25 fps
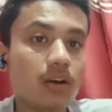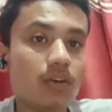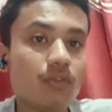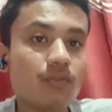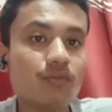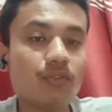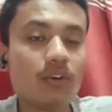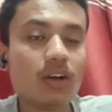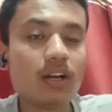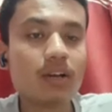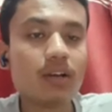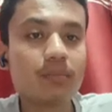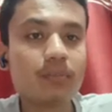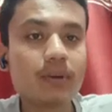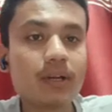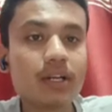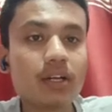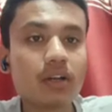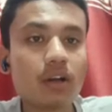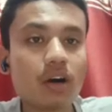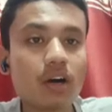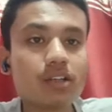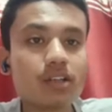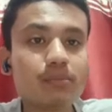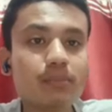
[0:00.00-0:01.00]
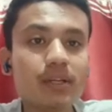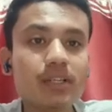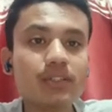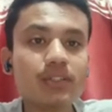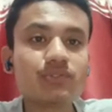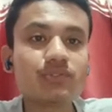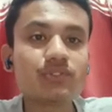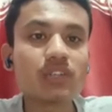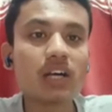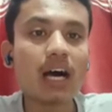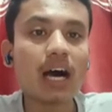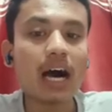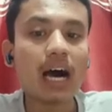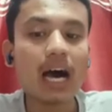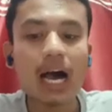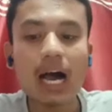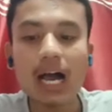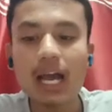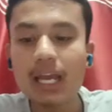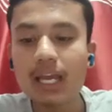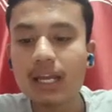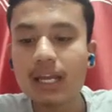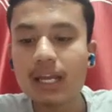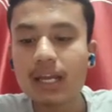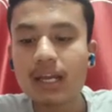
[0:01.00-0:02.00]
Well-bred lord means
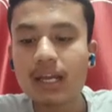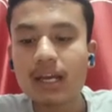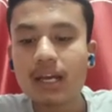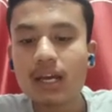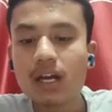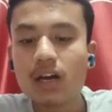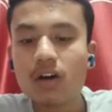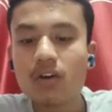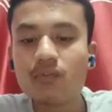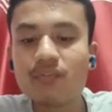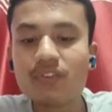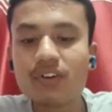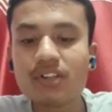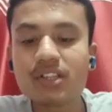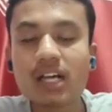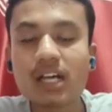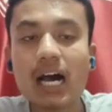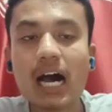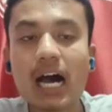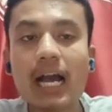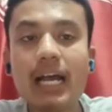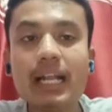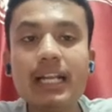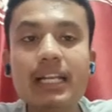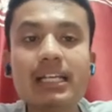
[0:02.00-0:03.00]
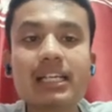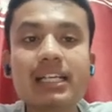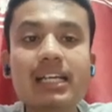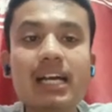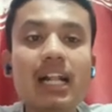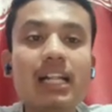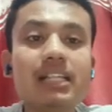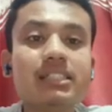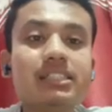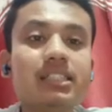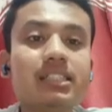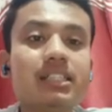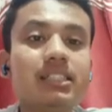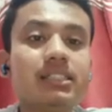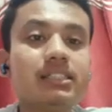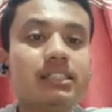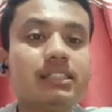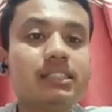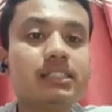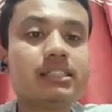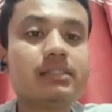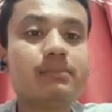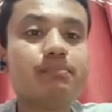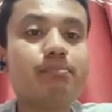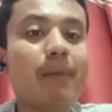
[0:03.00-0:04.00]
high, with a highly cultured
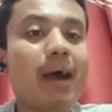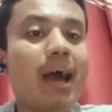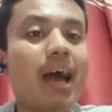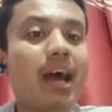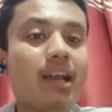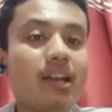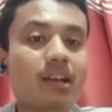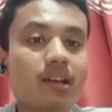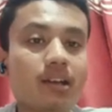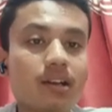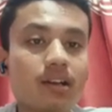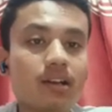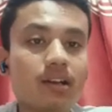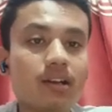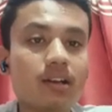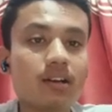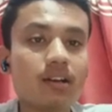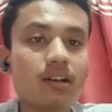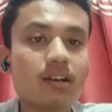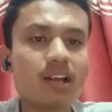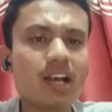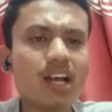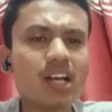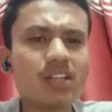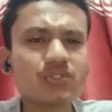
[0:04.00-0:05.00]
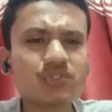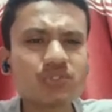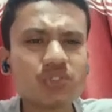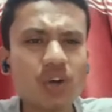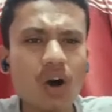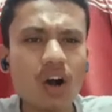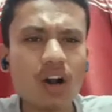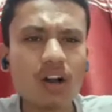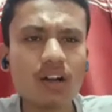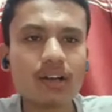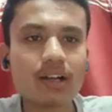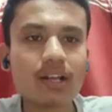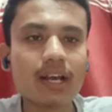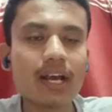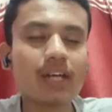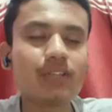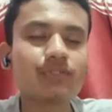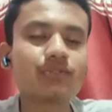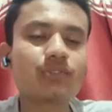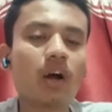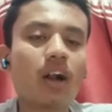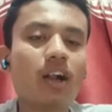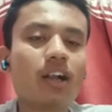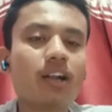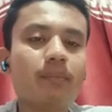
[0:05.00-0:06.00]
man. Assault.
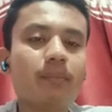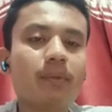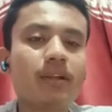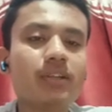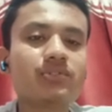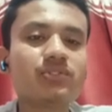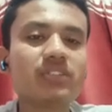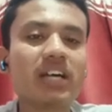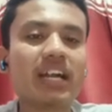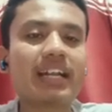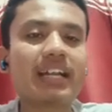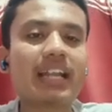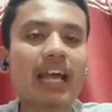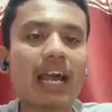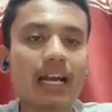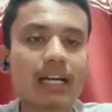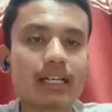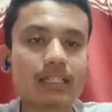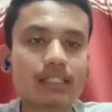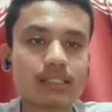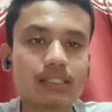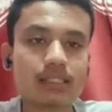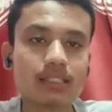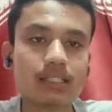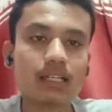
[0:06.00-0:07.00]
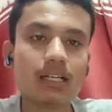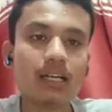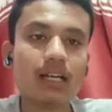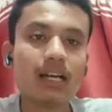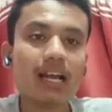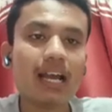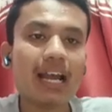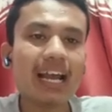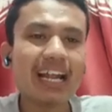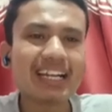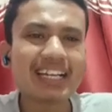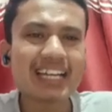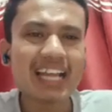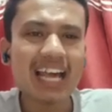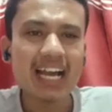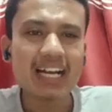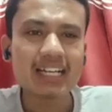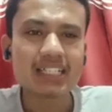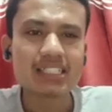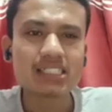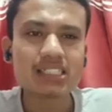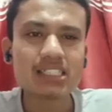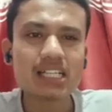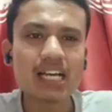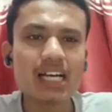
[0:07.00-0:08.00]
Assault means attack.
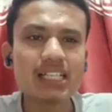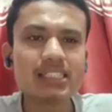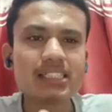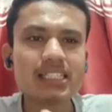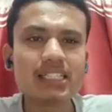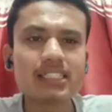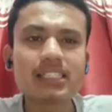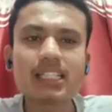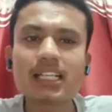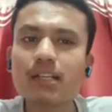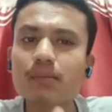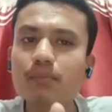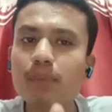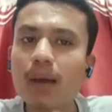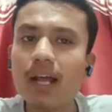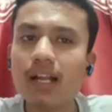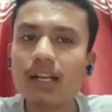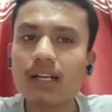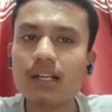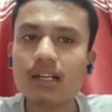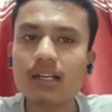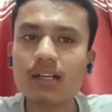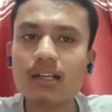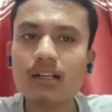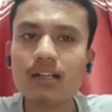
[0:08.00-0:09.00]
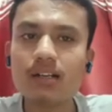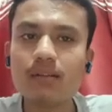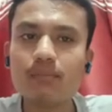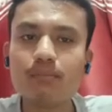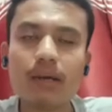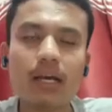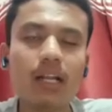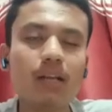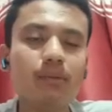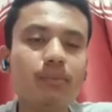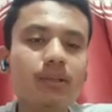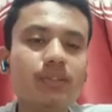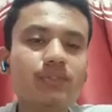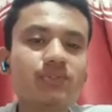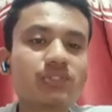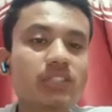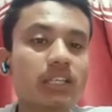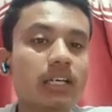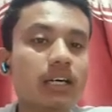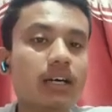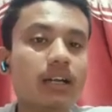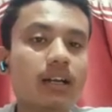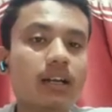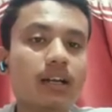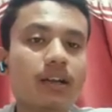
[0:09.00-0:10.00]
Attacked a gentle belle. Belle means
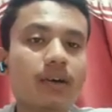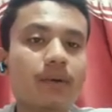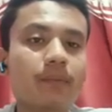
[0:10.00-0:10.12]
girl.